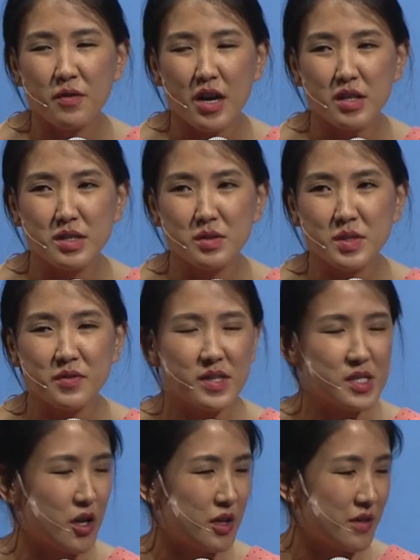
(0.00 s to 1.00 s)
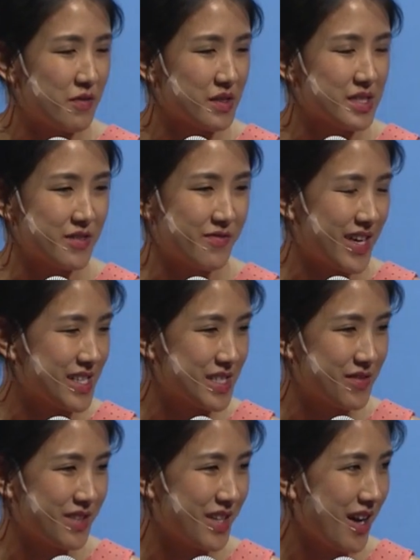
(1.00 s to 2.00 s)
news feeds already feel
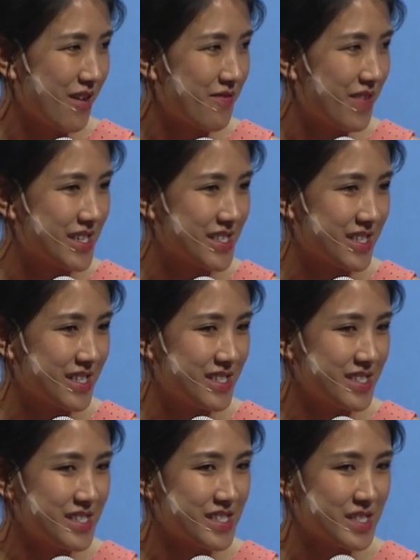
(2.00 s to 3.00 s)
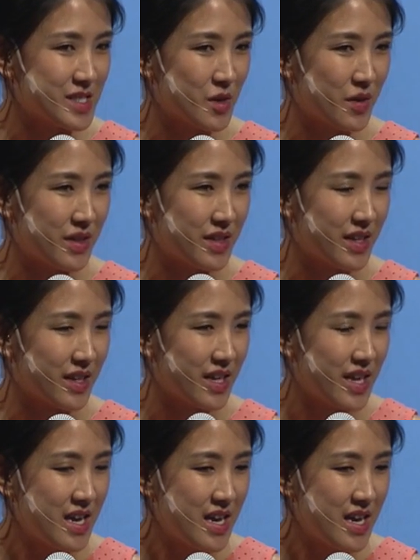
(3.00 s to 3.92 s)
divisive enough as it is, and so I think